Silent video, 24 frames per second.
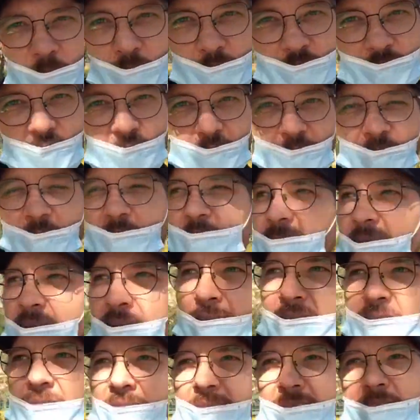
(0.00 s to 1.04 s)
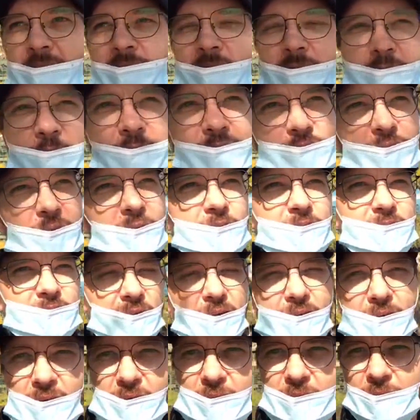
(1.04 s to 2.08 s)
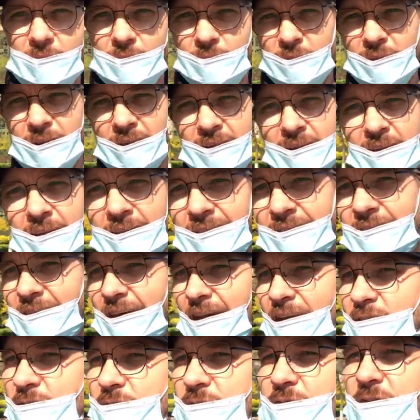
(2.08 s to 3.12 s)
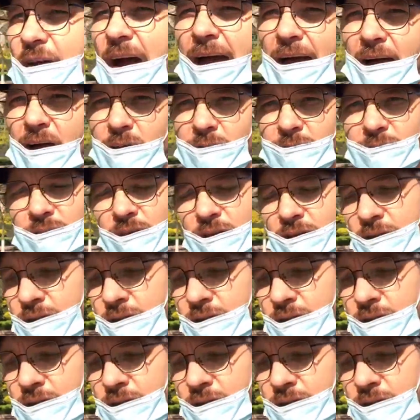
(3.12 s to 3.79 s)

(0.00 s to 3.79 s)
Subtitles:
awesome. The results are they found